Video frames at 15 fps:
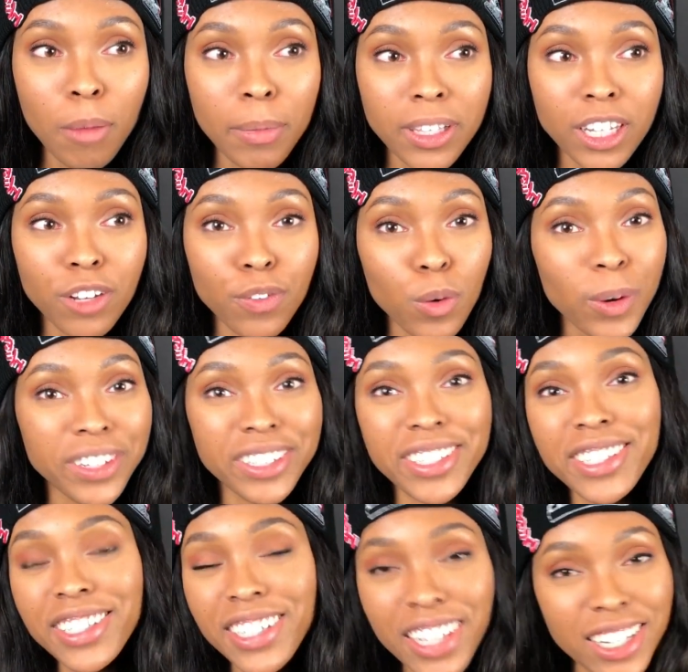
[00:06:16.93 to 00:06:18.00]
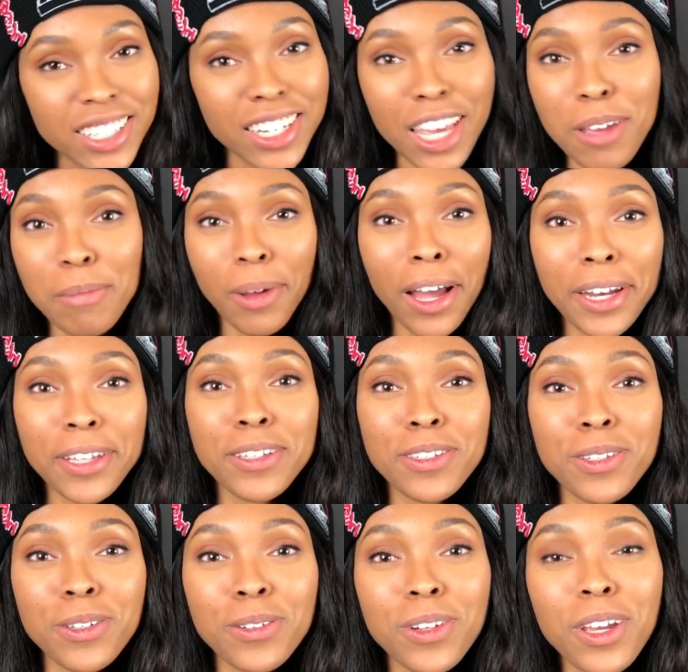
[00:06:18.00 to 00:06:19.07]
But then if you're wearing a skin tight
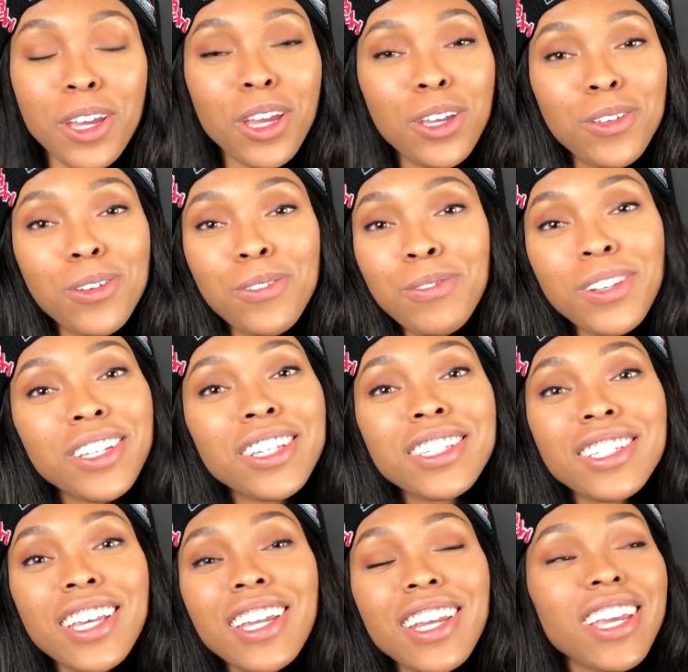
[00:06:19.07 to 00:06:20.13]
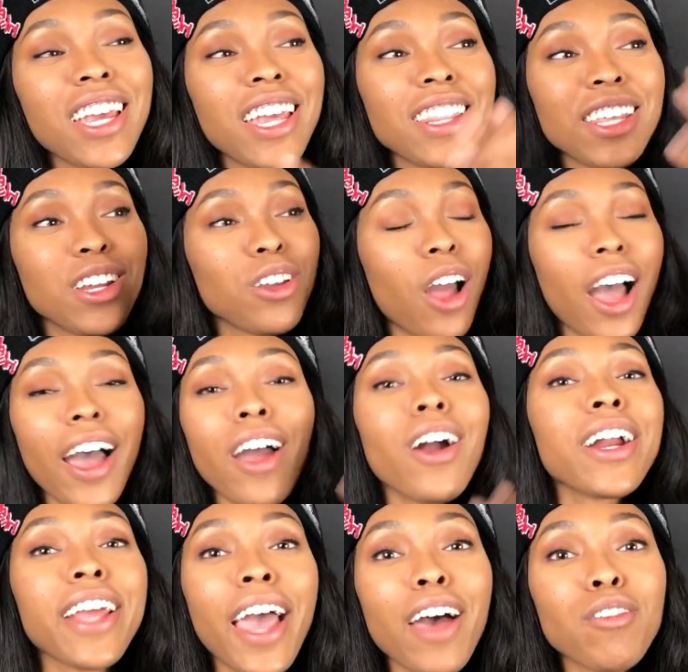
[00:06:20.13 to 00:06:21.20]
bodysuit, you're really skinny, and then I
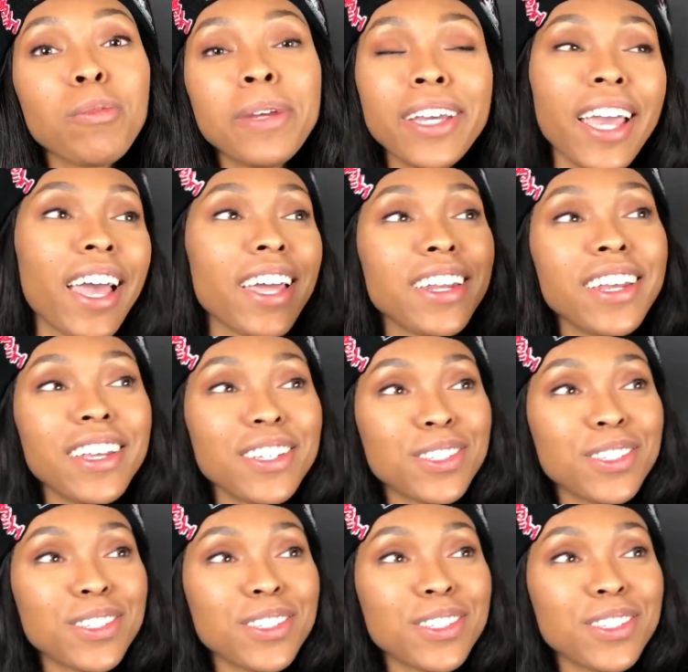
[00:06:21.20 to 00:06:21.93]
already have a big head.